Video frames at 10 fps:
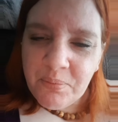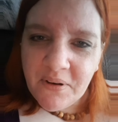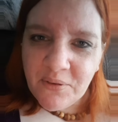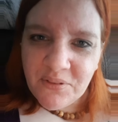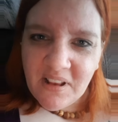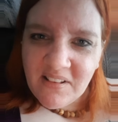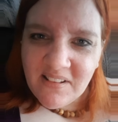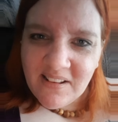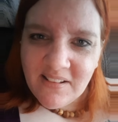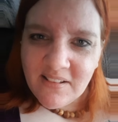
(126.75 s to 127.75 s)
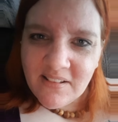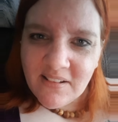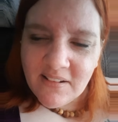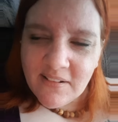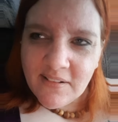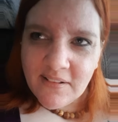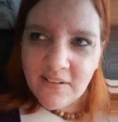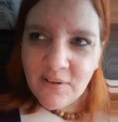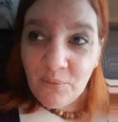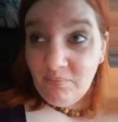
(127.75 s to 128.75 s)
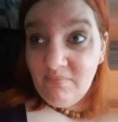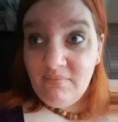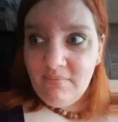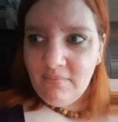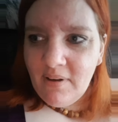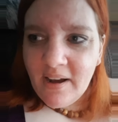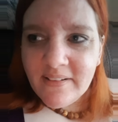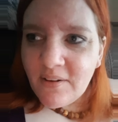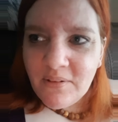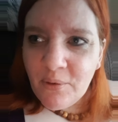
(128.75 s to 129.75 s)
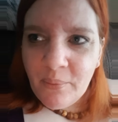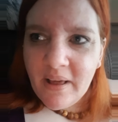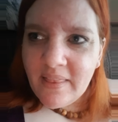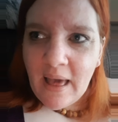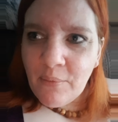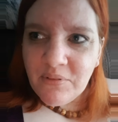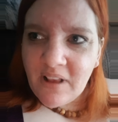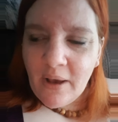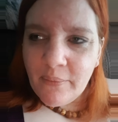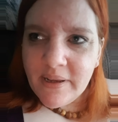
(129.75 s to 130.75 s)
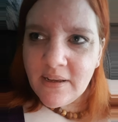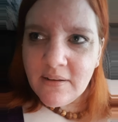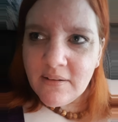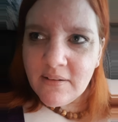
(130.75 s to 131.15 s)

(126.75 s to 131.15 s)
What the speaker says: processes. I don't know where that was going.